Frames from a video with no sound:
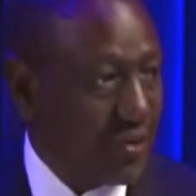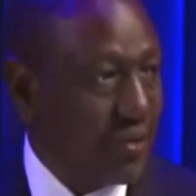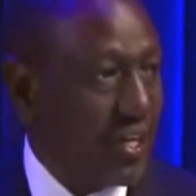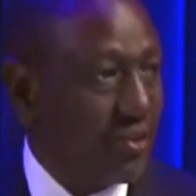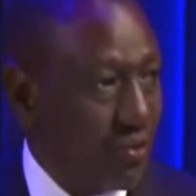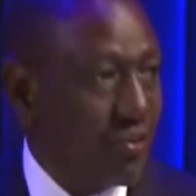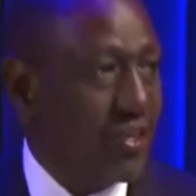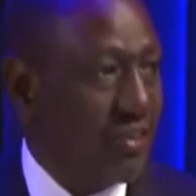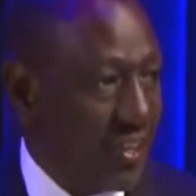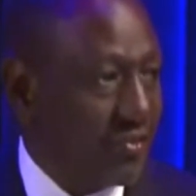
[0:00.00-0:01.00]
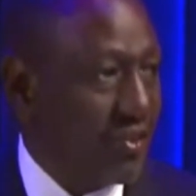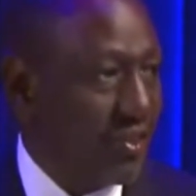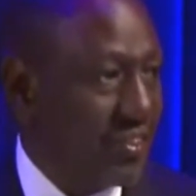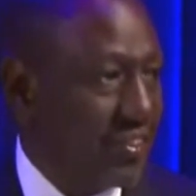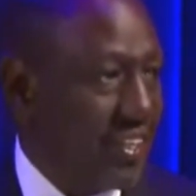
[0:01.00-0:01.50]
we are truly grateful
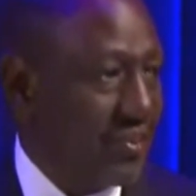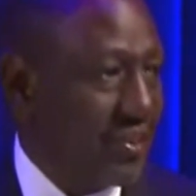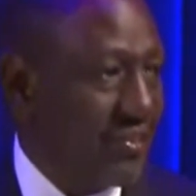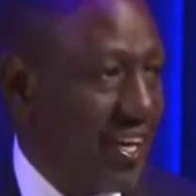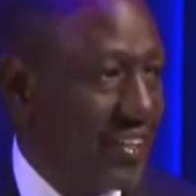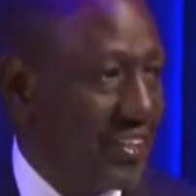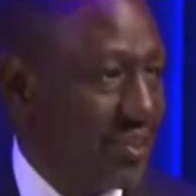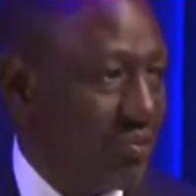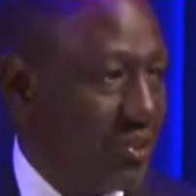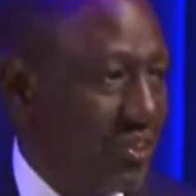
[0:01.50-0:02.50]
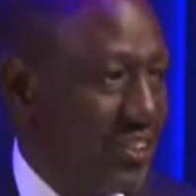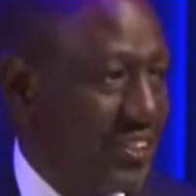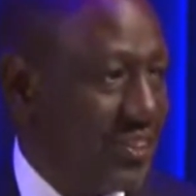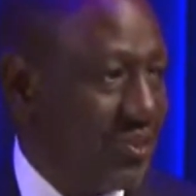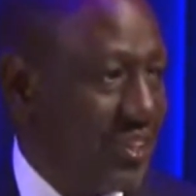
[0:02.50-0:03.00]
that we've had this
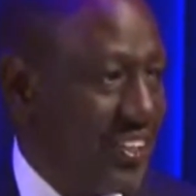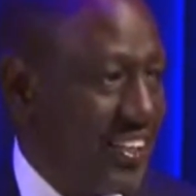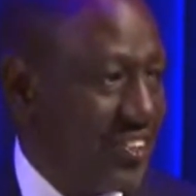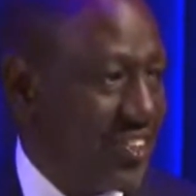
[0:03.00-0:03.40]
opportunity to engage.